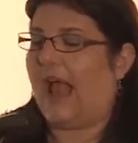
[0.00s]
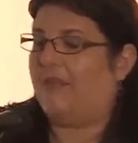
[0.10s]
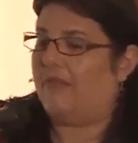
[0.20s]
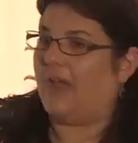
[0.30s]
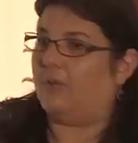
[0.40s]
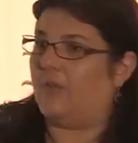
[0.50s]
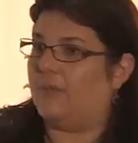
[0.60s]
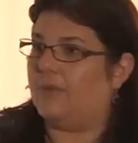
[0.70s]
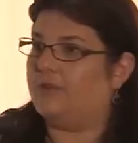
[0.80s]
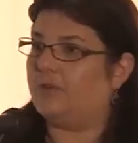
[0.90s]
And then when
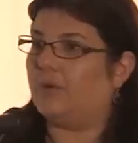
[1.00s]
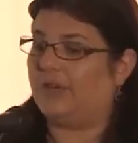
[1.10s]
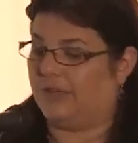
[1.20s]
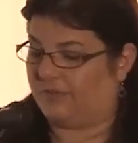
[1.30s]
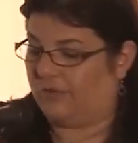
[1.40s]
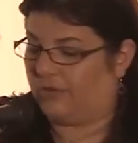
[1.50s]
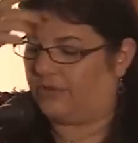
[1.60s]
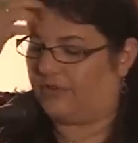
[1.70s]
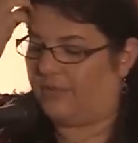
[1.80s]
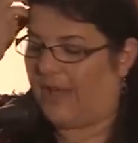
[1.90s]
the majority of
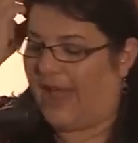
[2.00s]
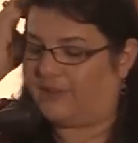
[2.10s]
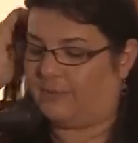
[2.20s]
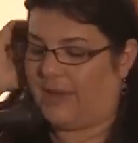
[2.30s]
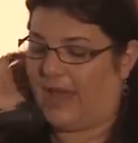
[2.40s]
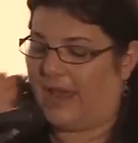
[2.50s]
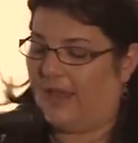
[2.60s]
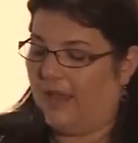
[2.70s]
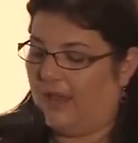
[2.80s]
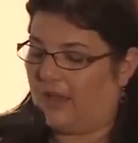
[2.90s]
soldiers have passed by,
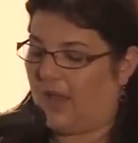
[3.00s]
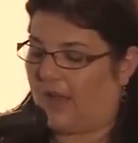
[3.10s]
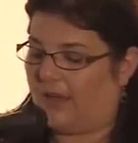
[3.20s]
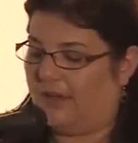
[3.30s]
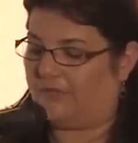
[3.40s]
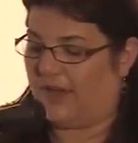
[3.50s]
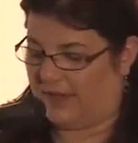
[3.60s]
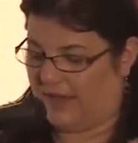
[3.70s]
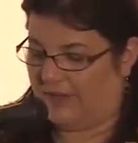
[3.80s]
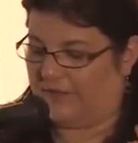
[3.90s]
Cuck and a friend, and now